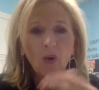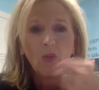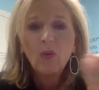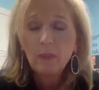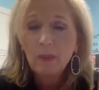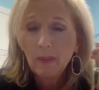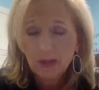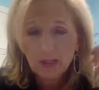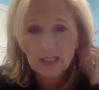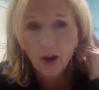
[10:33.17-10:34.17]
What I'm
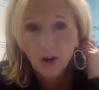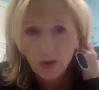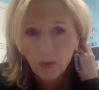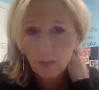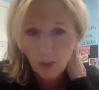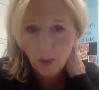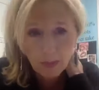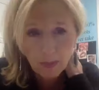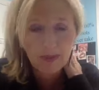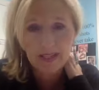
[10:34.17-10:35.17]
about to tell you will
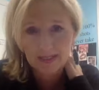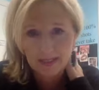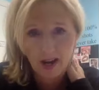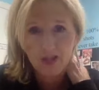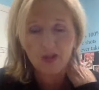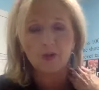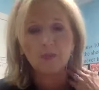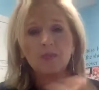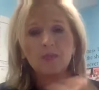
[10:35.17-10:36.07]
probably excite you.